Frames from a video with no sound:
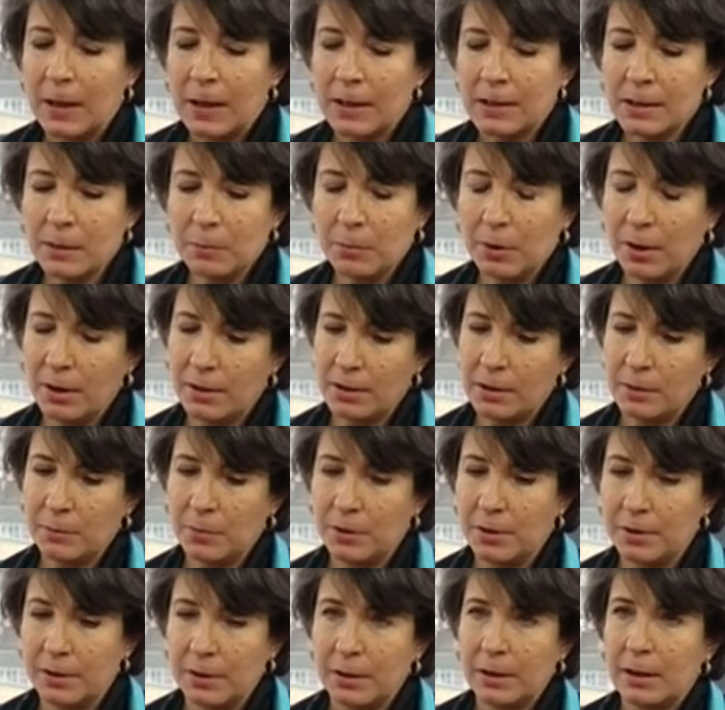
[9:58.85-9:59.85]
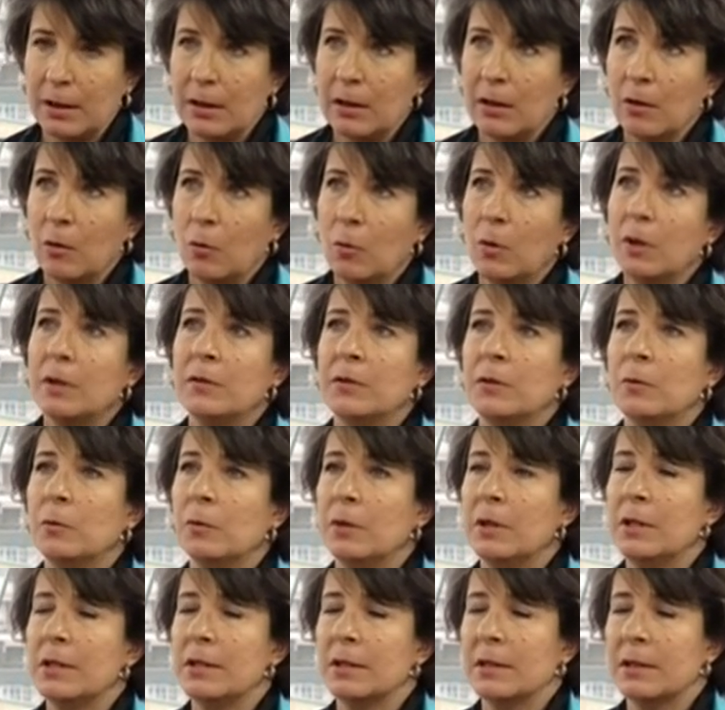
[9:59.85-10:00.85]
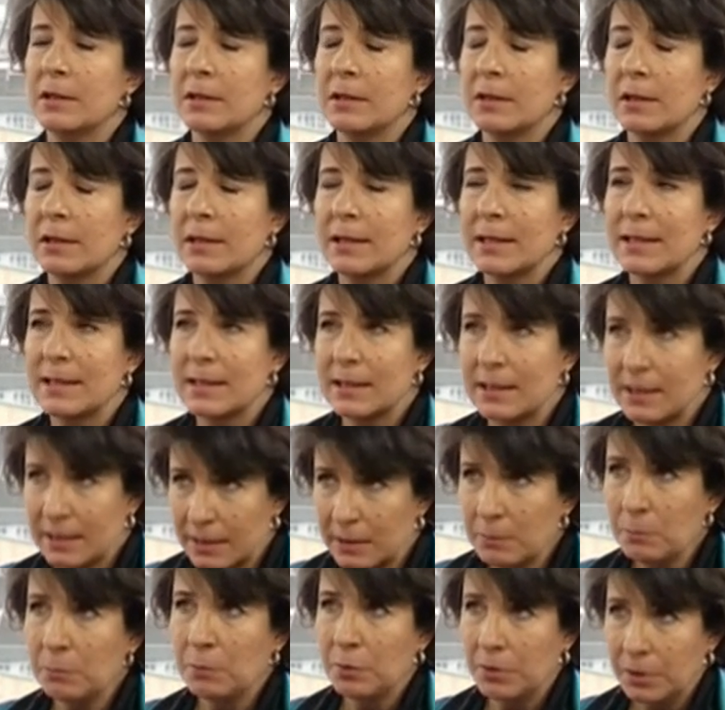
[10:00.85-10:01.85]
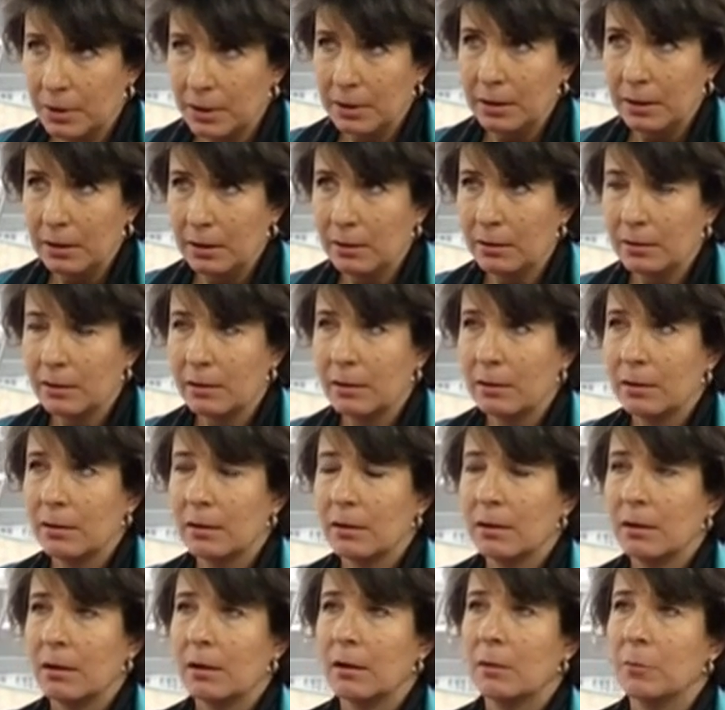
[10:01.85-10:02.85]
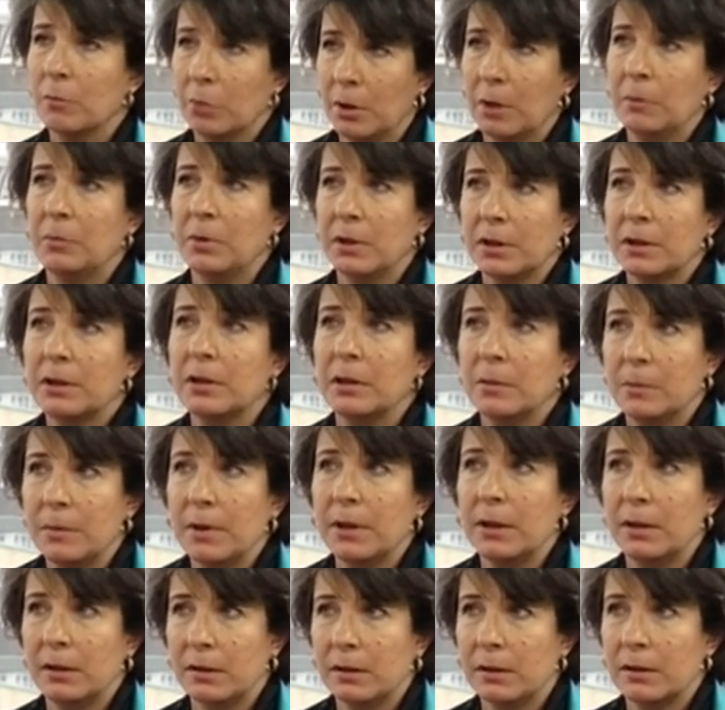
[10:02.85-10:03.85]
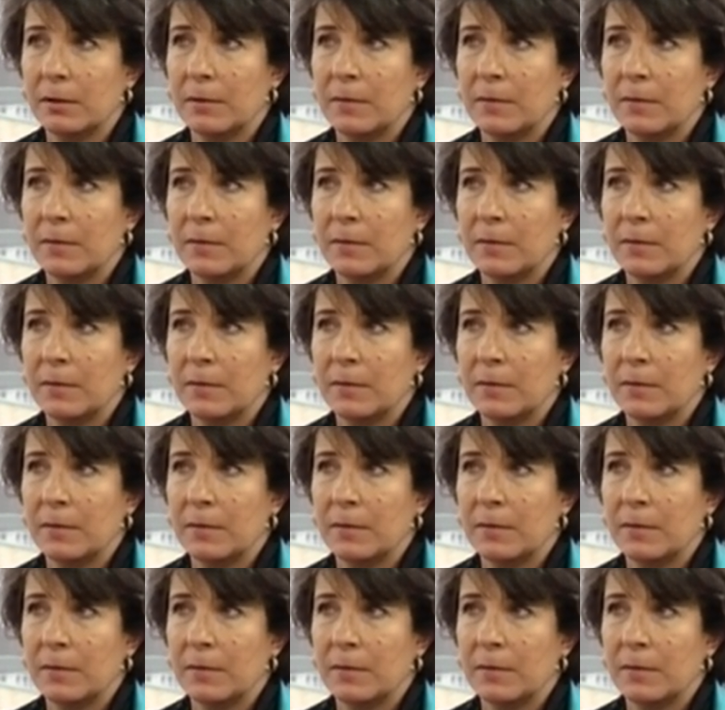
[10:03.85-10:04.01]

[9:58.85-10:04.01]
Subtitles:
Is it possible that one of the ways is simply public debate?